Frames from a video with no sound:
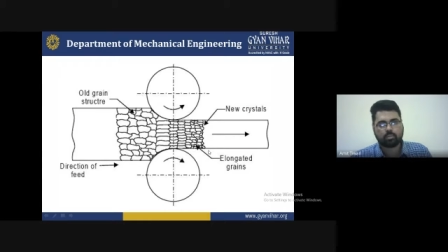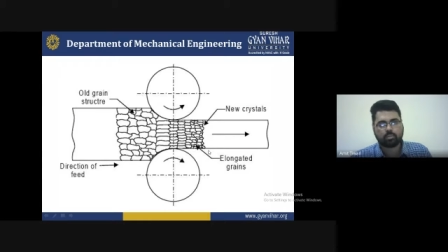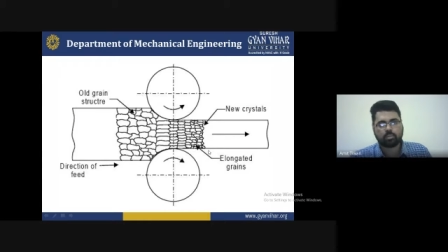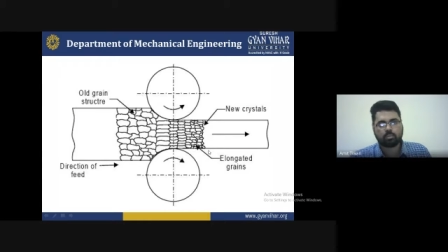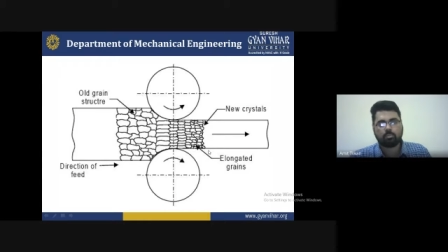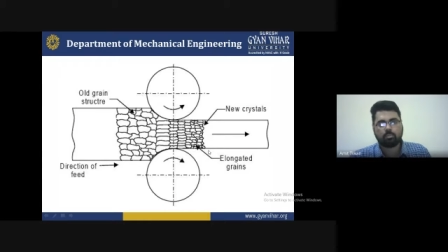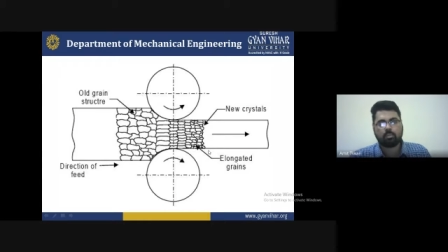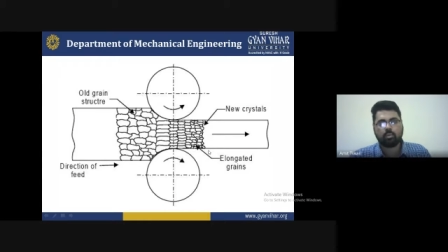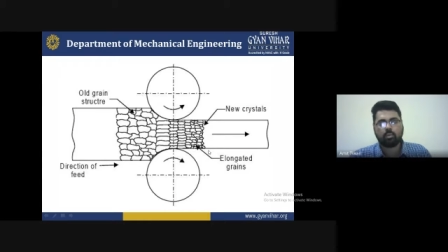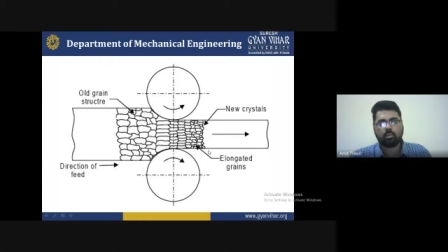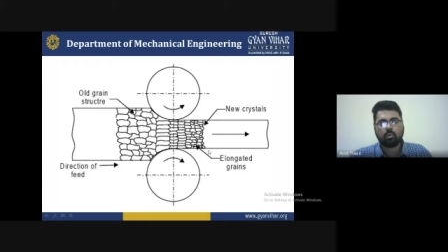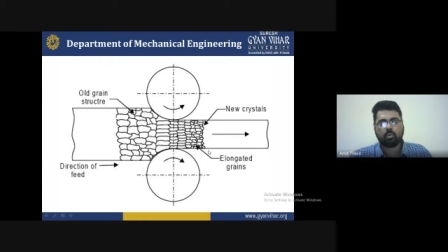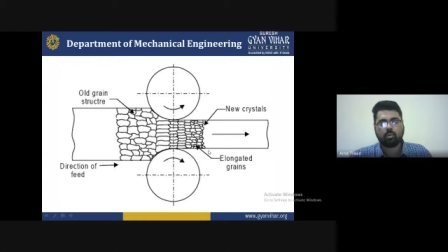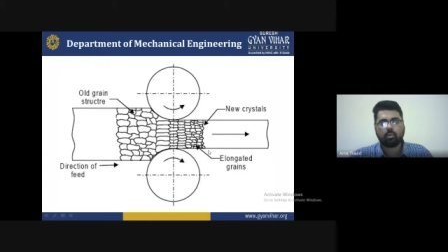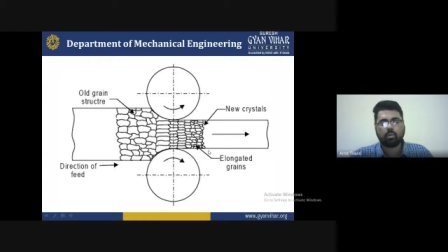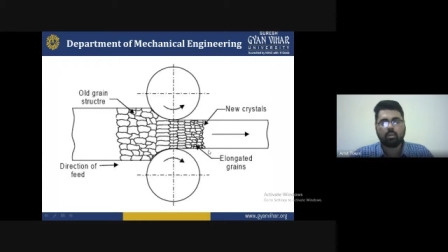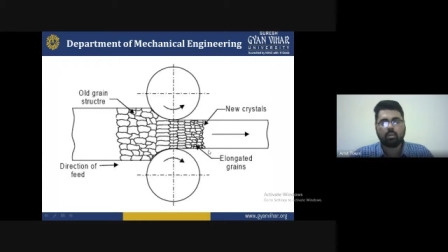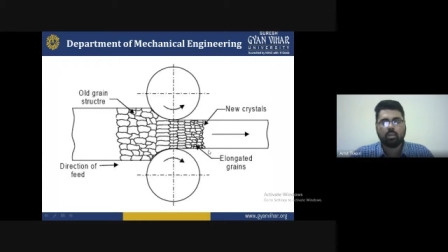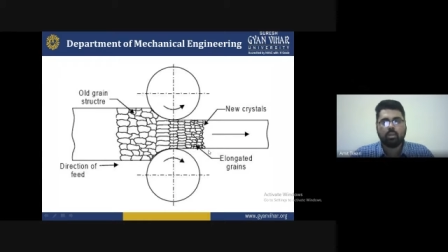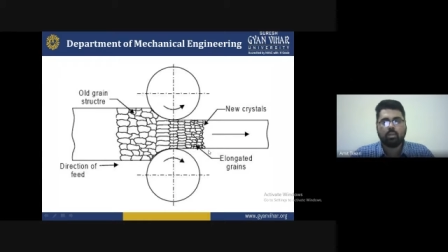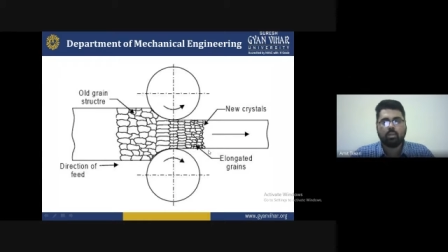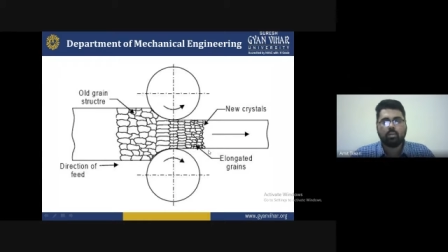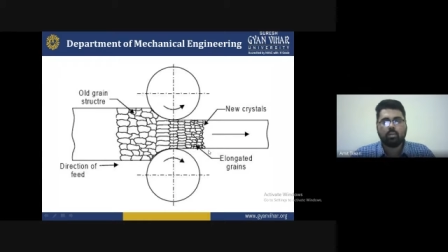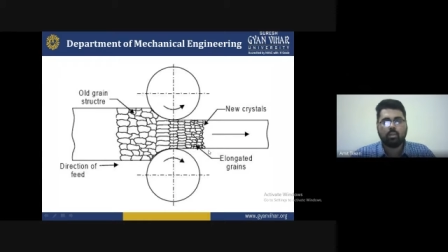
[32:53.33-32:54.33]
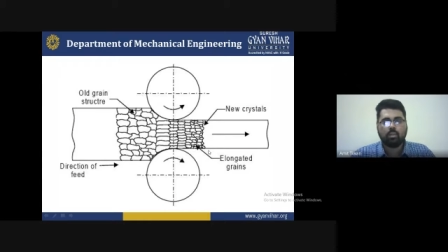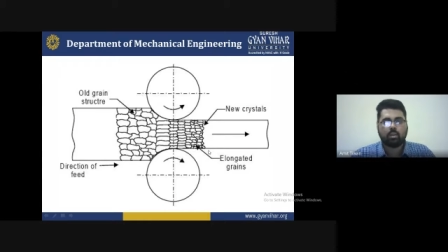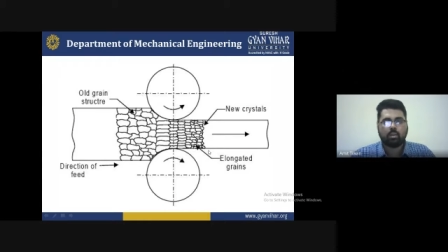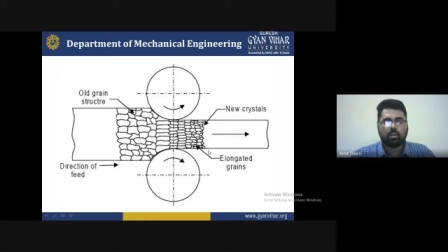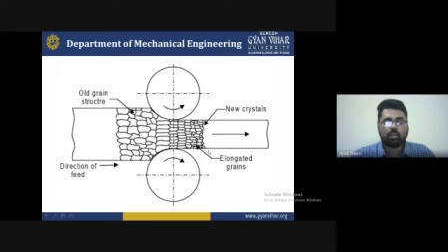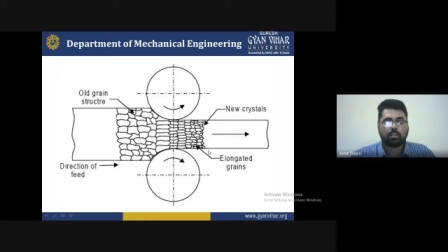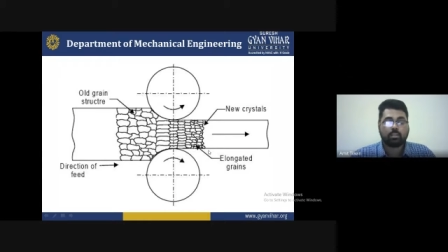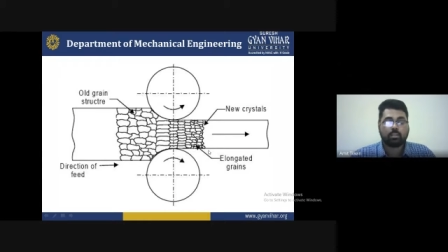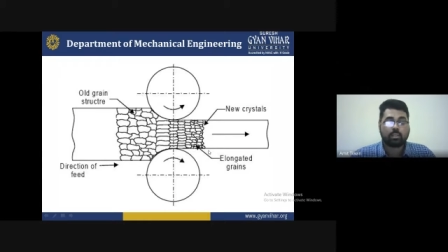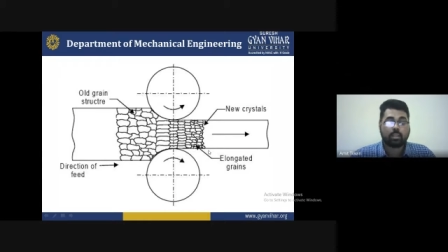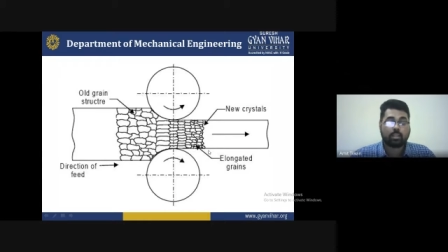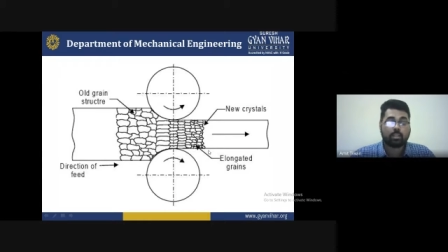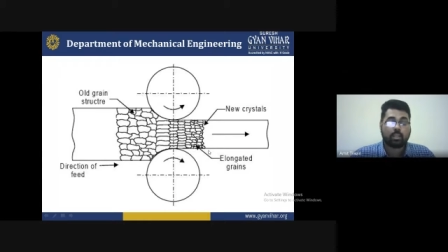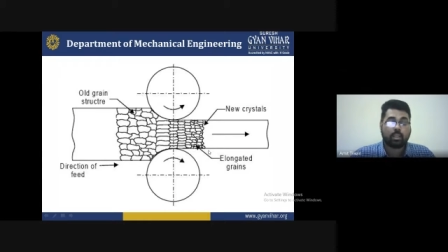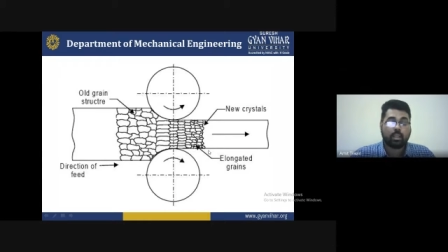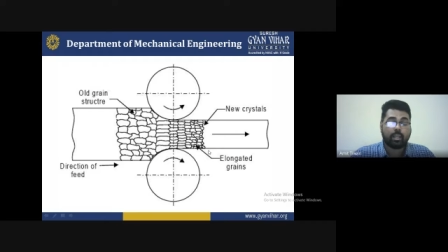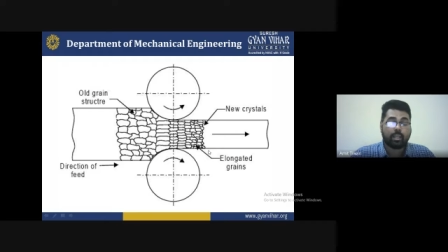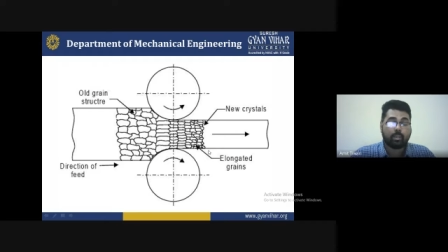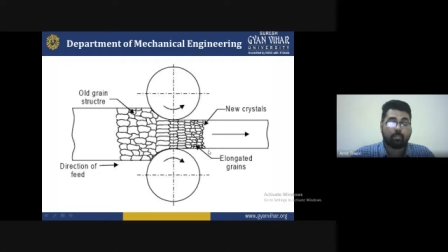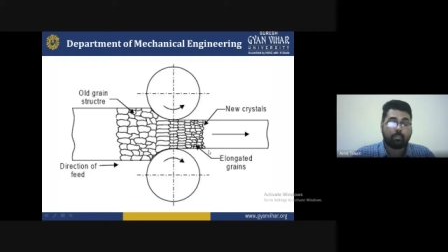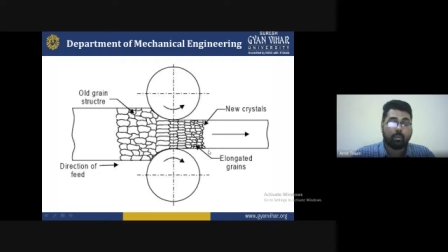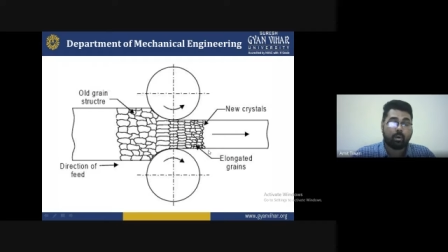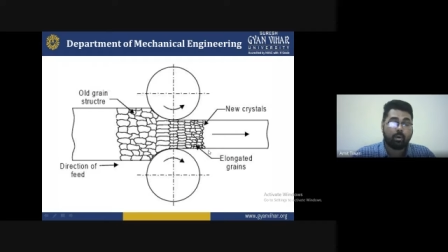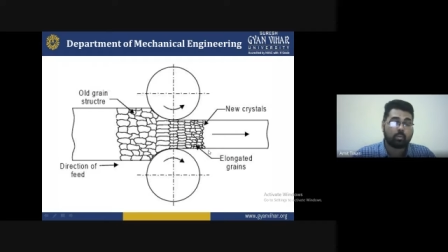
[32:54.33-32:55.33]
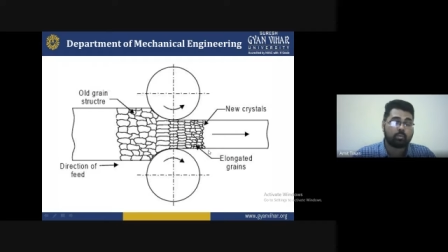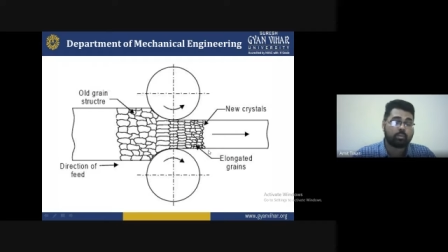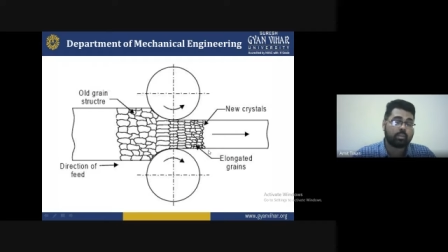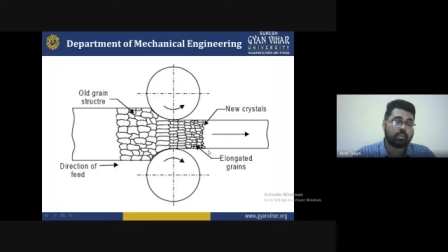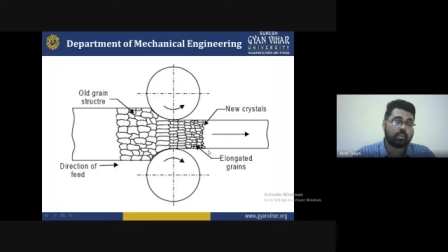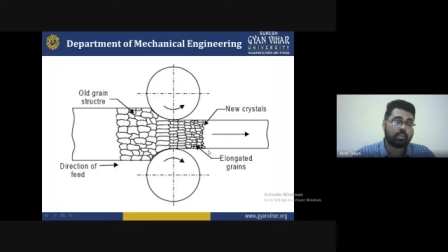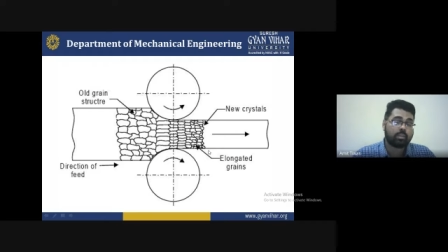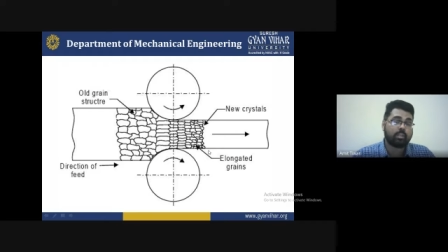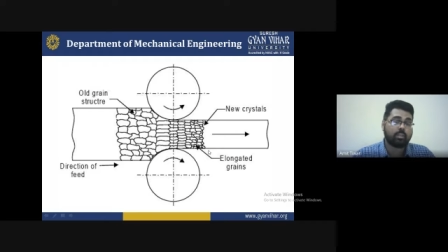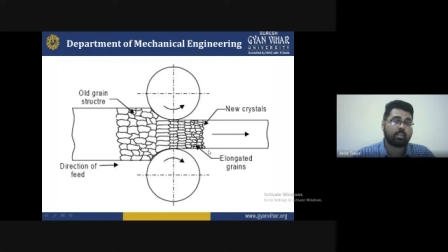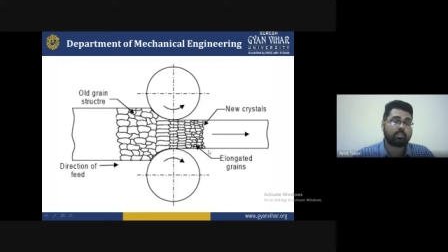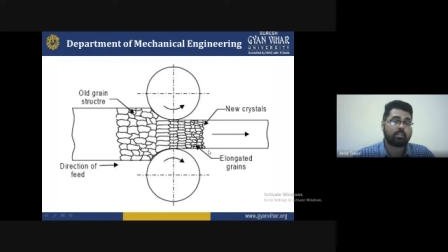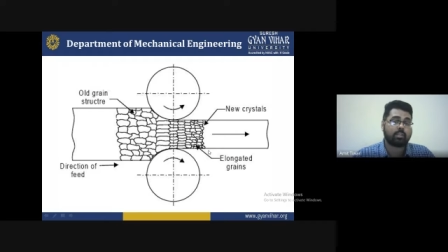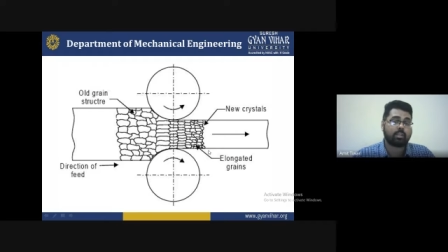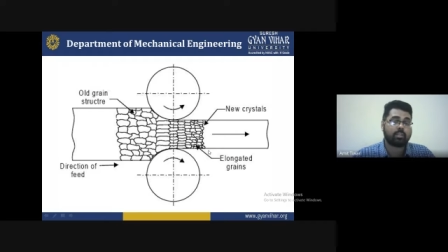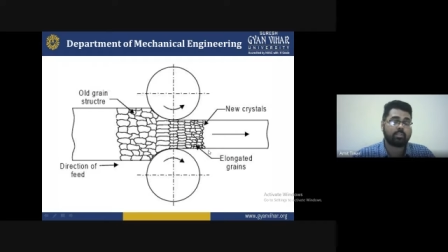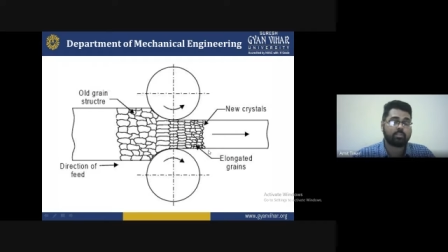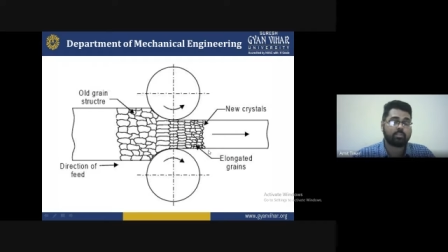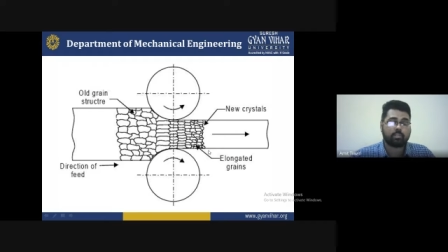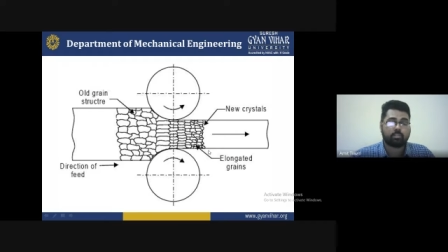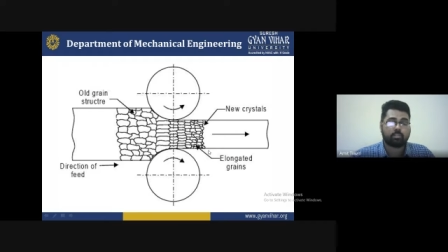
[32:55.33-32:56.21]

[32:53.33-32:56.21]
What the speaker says: Below, these are the above the recrystallization